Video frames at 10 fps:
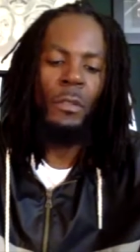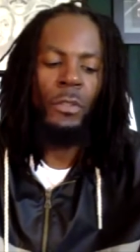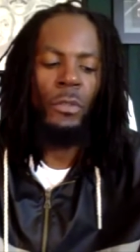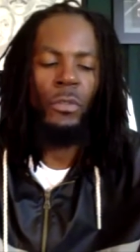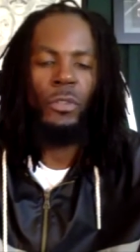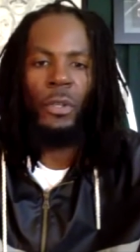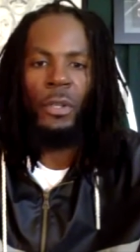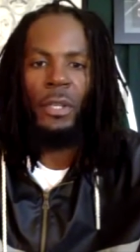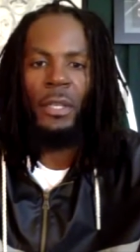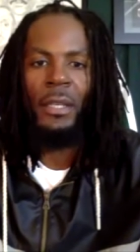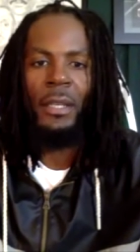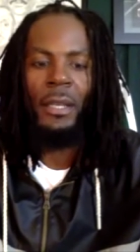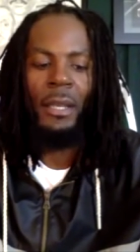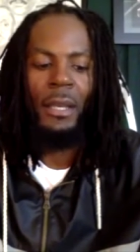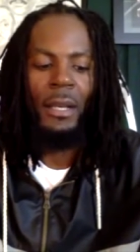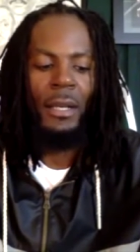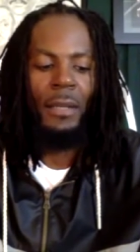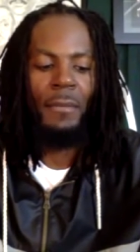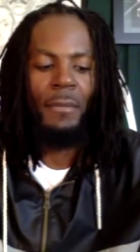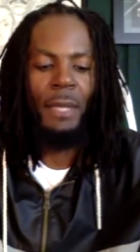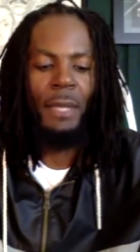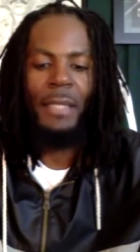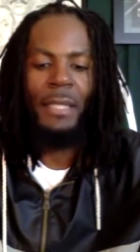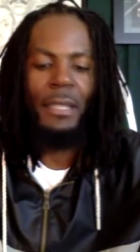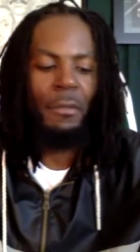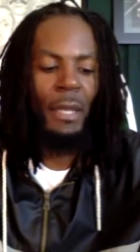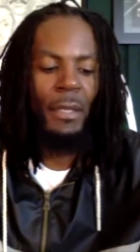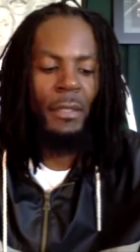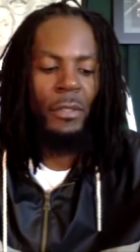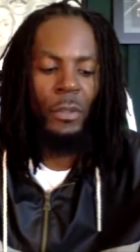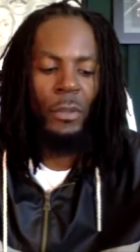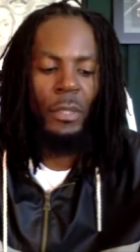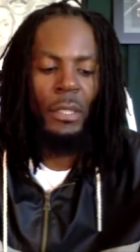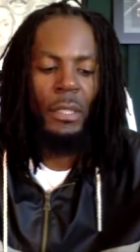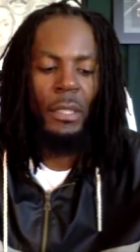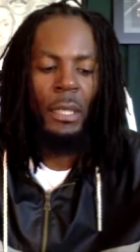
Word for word: so Joy, um, I like to get right into it.